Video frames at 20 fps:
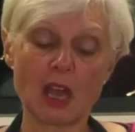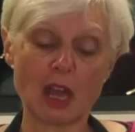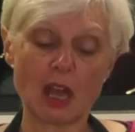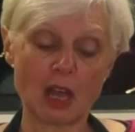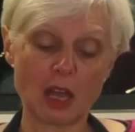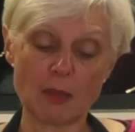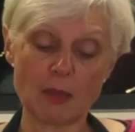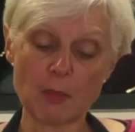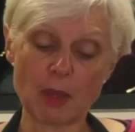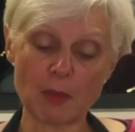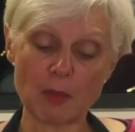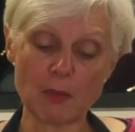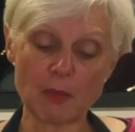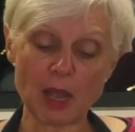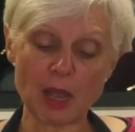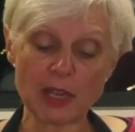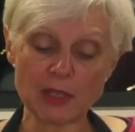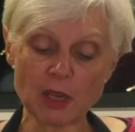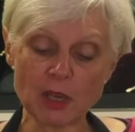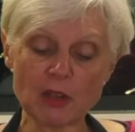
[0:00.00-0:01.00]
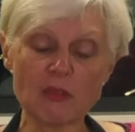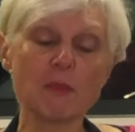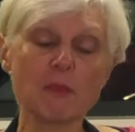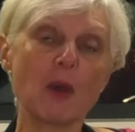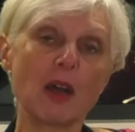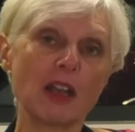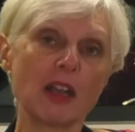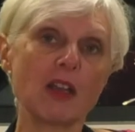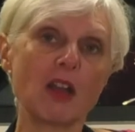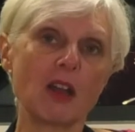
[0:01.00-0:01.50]
I know in
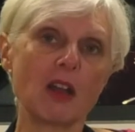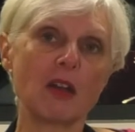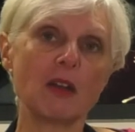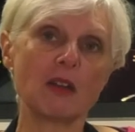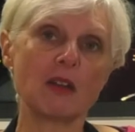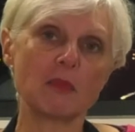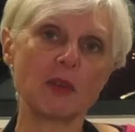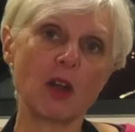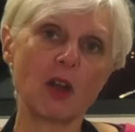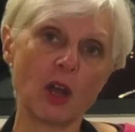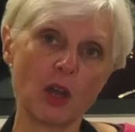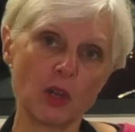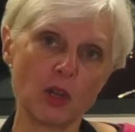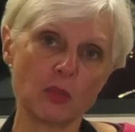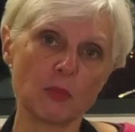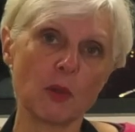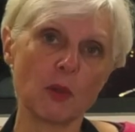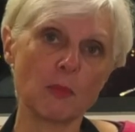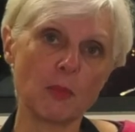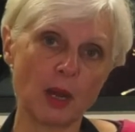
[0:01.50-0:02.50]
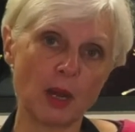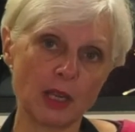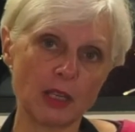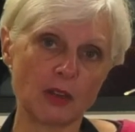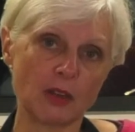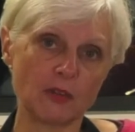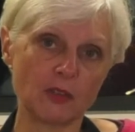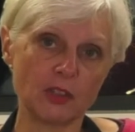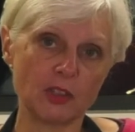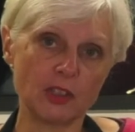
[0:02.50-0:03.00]
my home on my
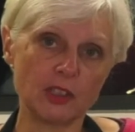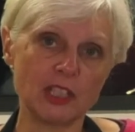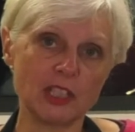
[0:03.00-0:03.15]
oven,